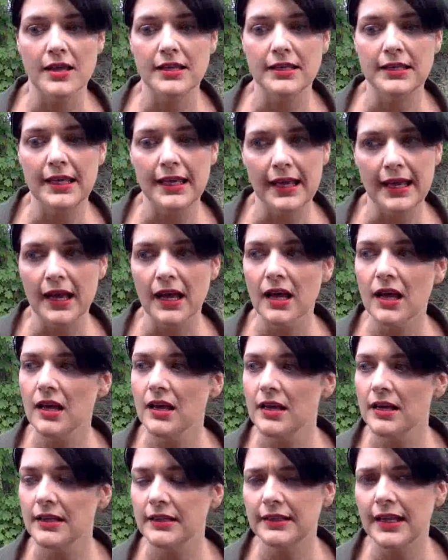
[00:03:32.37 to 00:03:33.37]
yeah.
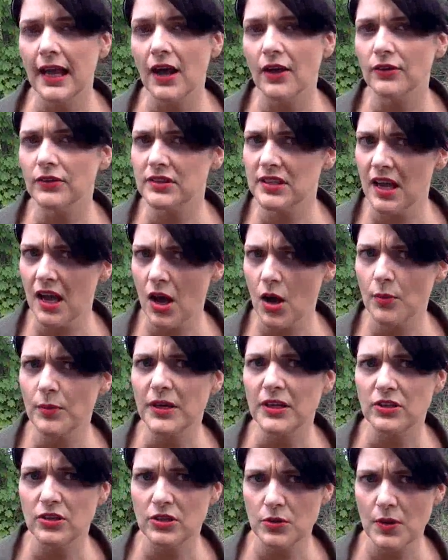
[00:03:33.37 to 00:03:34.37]
Now tell me,
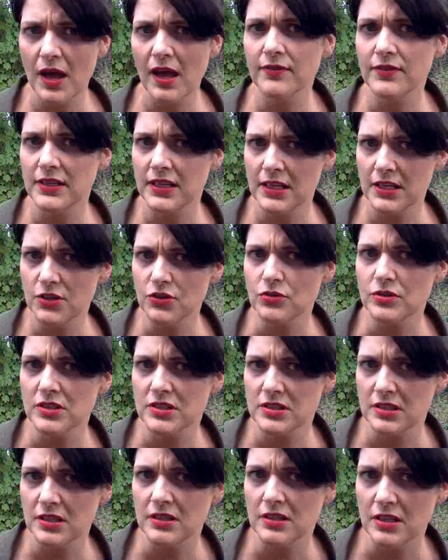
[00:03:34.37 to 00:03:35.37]
do you have an
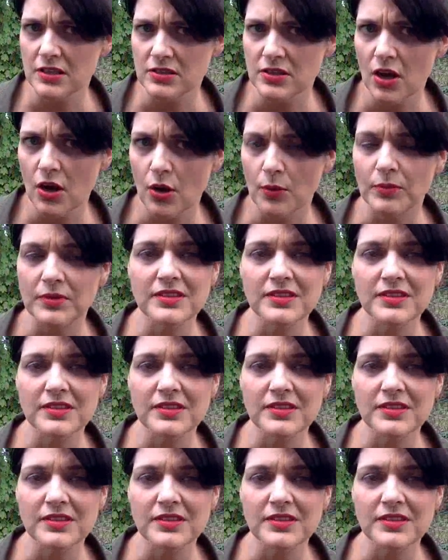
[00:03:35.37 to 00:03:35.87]
interest in this home?"